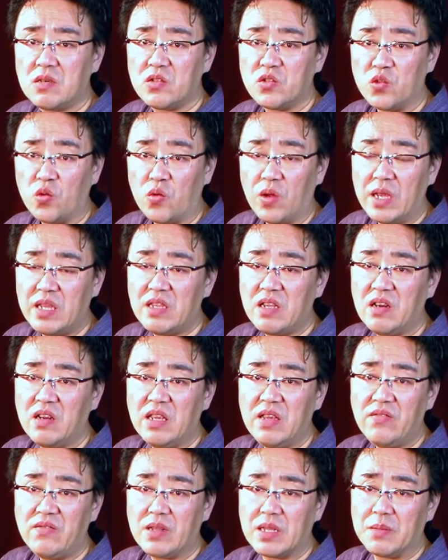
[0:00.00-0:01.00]
drain the
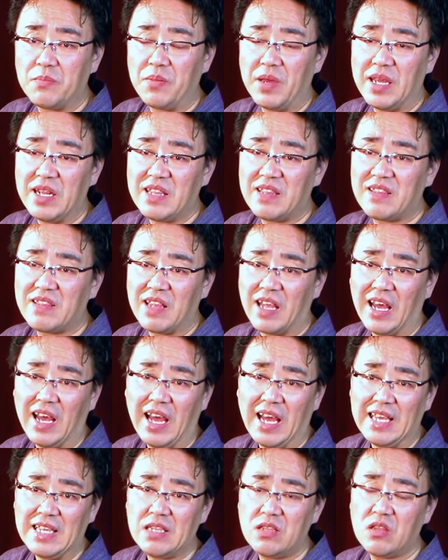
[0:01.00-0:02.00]
lymph, and very
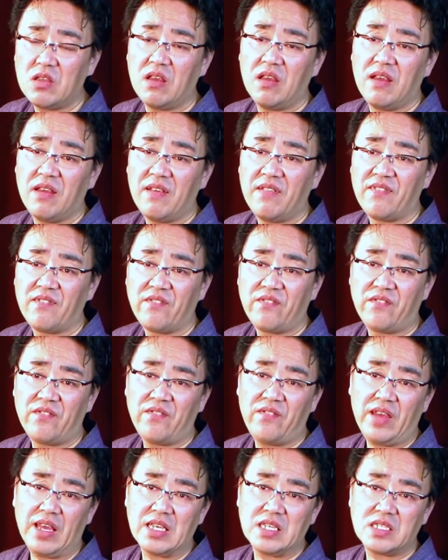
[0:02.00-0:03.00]
tight
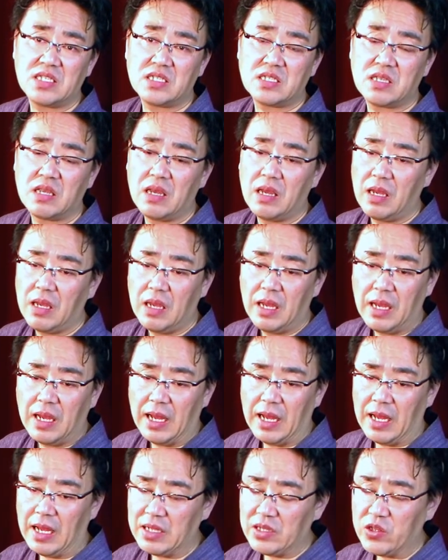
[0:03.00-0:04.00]
face.
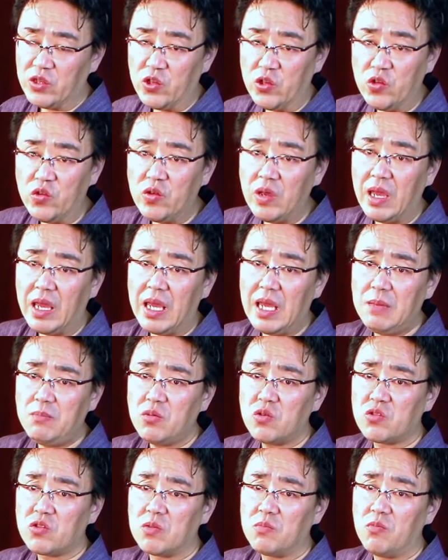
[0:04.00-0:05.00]
And you're
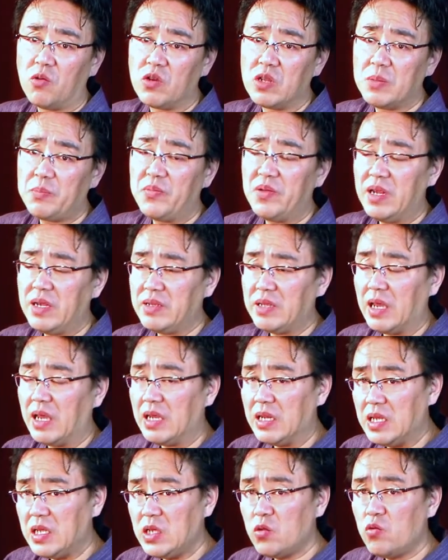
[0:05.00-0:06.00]
able to manipulate
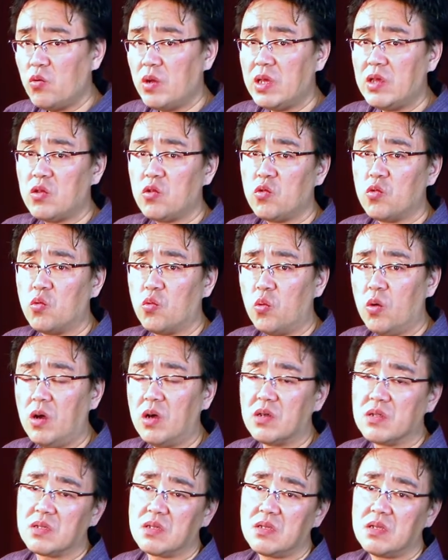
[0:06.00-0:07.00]
any way you
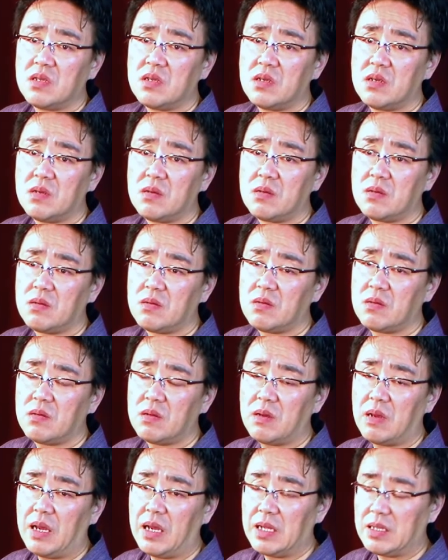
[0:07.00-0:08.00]
want.
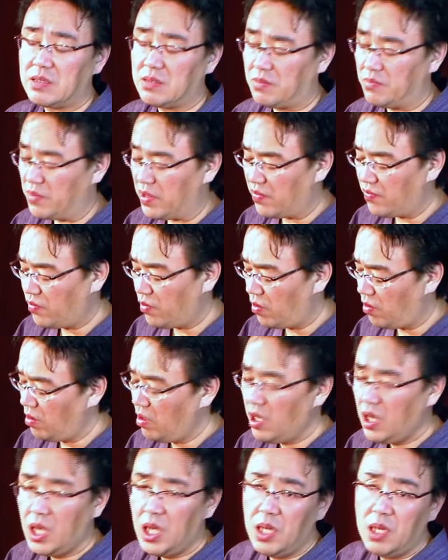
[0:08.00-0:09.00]
And before,
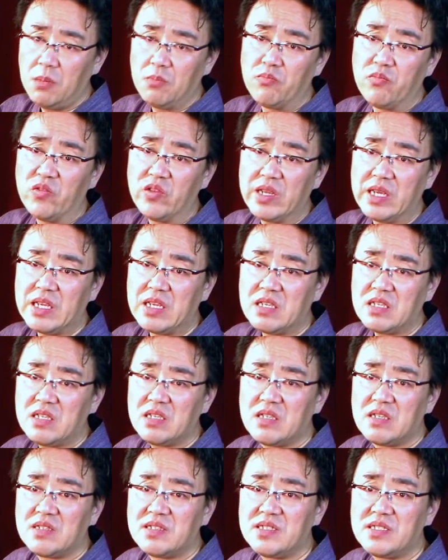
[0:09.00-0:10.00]
bring
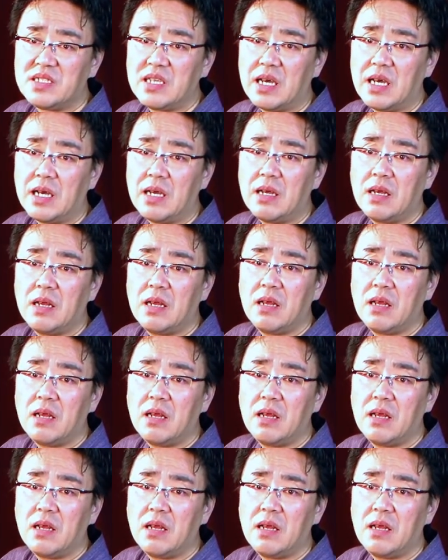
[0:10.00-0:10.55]
the